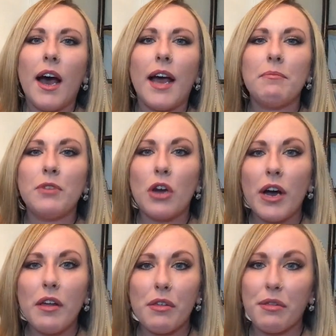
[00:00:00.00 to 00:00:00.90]
I'm
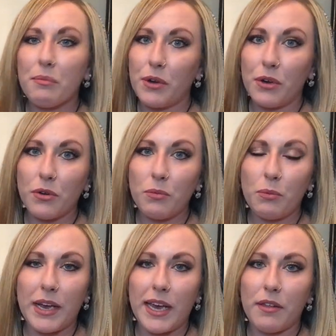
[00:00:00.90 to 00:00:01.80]
not thrilled
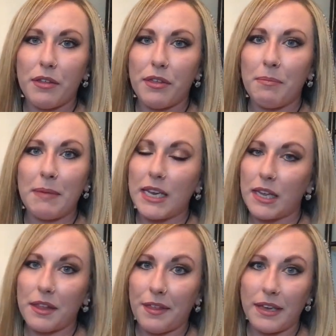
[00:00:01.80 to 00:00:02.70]
with
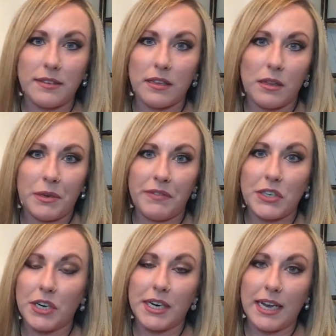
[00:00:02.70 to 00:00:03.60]
many of the things that Louis
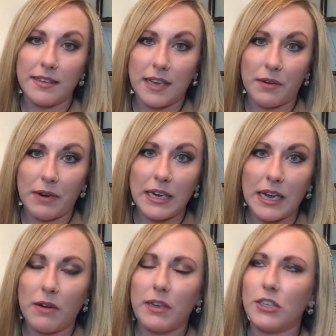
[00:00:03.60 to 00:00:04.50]
Vuitton has out right
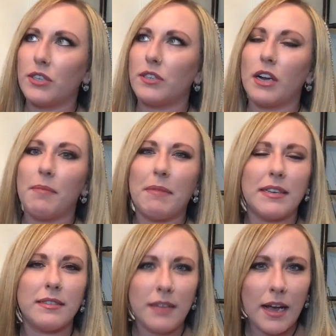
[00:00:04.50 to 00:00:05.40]
now. It's just not
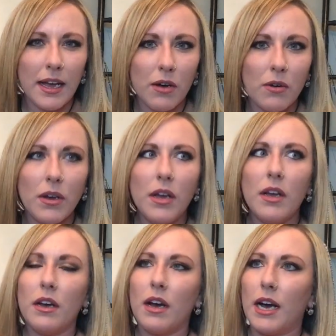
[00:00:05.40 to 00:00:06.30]
my style.
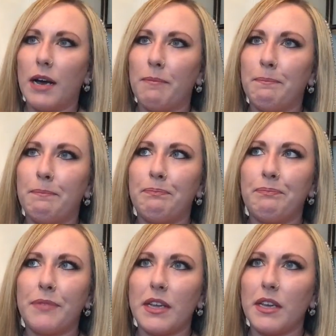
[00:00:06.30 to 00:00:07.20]
Um,
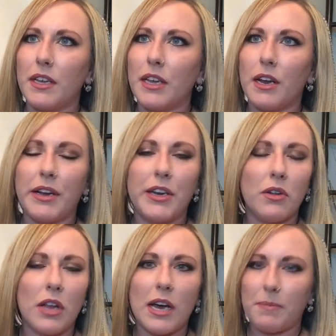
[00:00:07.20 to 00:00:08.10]
you know, I
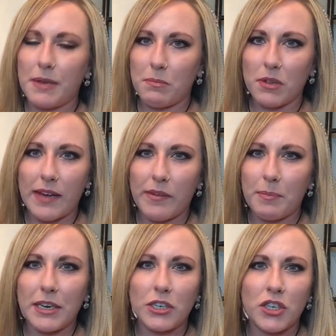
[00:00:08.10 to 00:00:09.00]
know a lot of people love
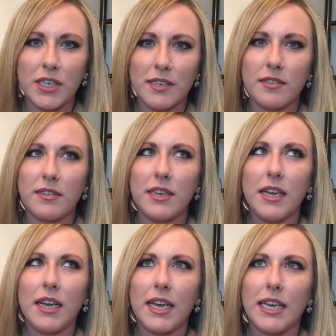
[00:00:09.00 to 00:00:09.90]
it, but it's just,
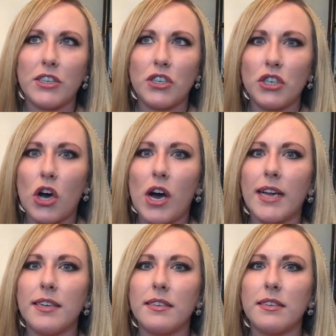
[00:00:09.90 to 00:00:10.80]
it's
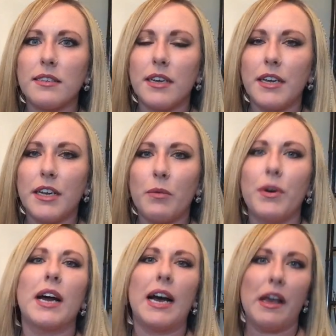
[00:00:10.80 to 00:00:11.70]
not you know
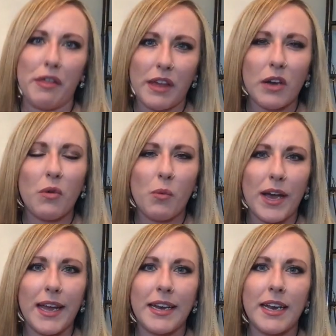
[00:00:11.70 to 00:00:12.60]
what I think
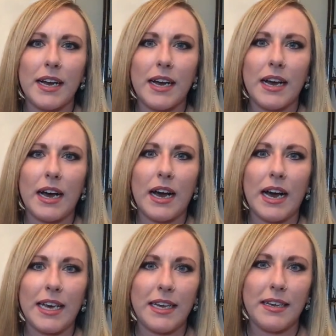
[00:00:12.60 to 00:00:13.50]
when
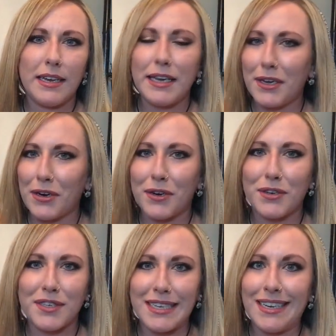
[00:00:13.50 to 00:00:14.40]
I
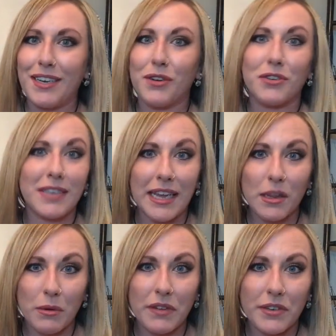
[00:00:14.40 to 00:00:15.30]
hear, see, or say
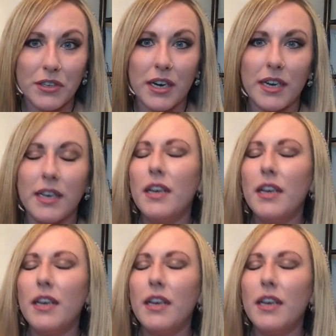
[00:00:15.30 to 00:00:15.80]
Louis Vuitton.